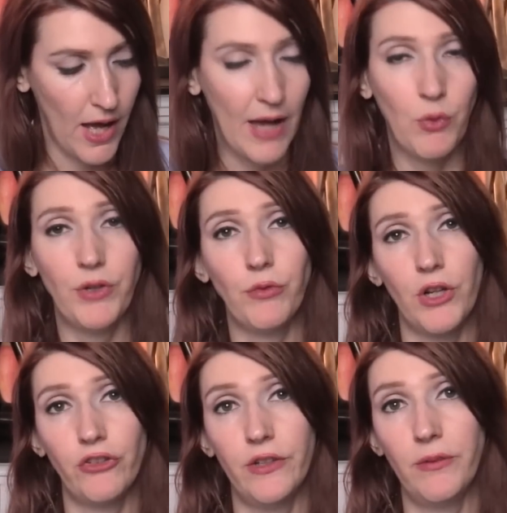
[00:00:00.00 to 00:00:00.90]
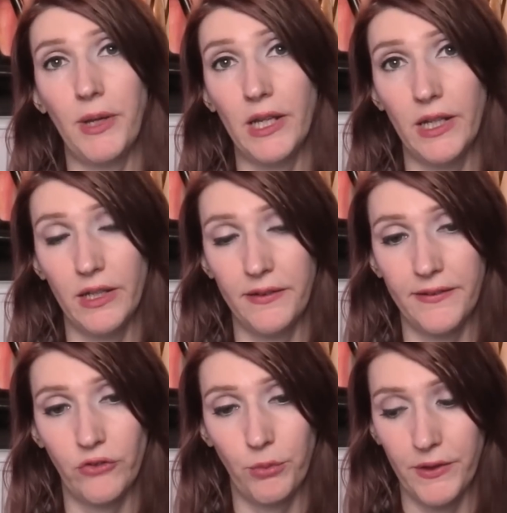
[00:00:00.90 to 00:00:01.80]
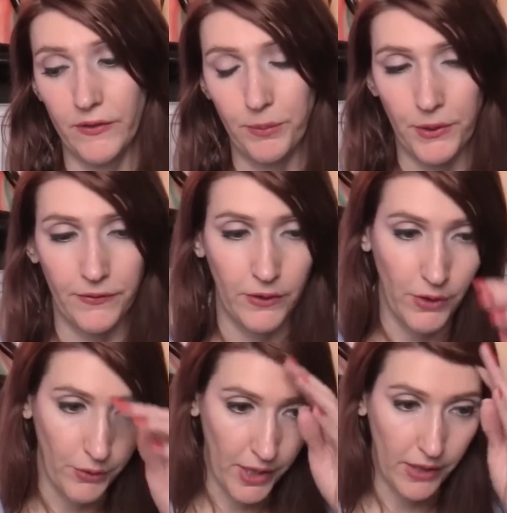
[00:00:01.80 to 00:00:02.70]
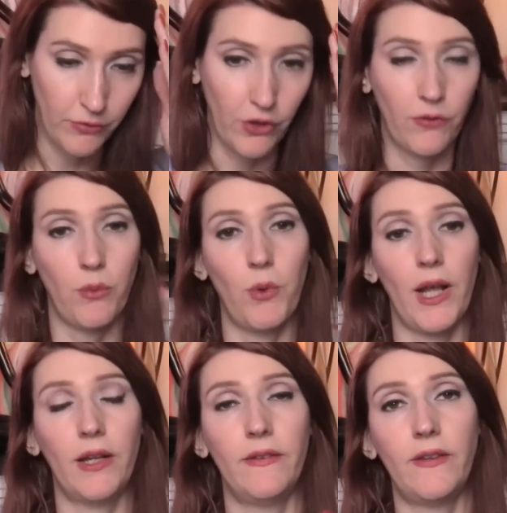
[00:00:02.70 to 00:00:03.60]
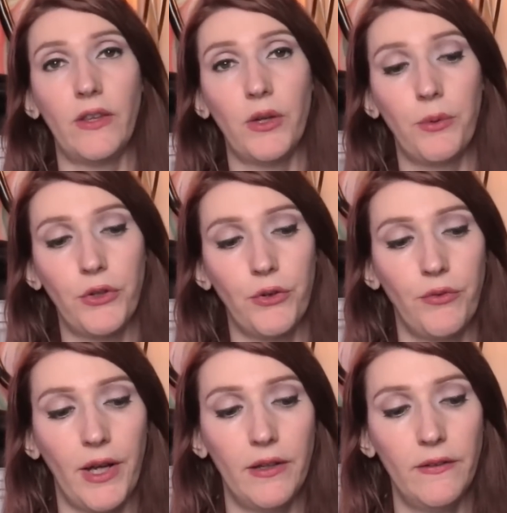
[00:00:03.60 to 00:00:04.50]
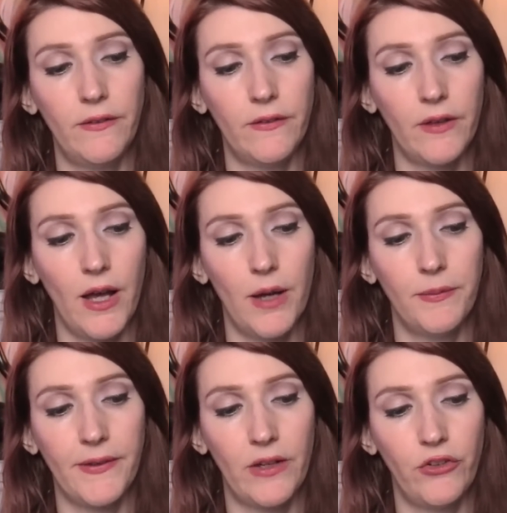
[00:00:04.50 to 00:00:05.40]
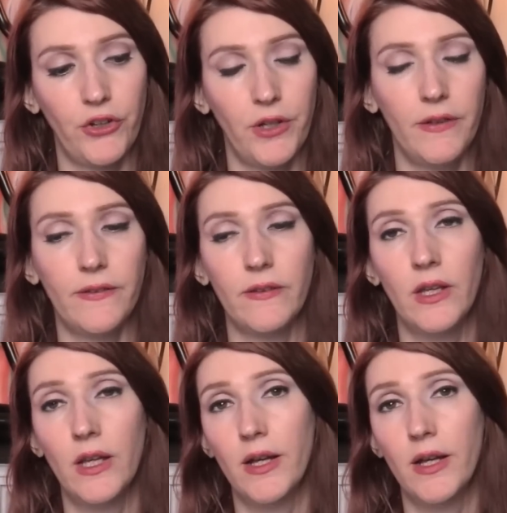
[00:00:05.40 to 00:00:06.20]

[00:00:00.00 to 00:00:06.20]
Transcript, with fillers: I wouldn't rush into making any decision with this person, okay, just from what I can see there with your advice, um, Sagittarius.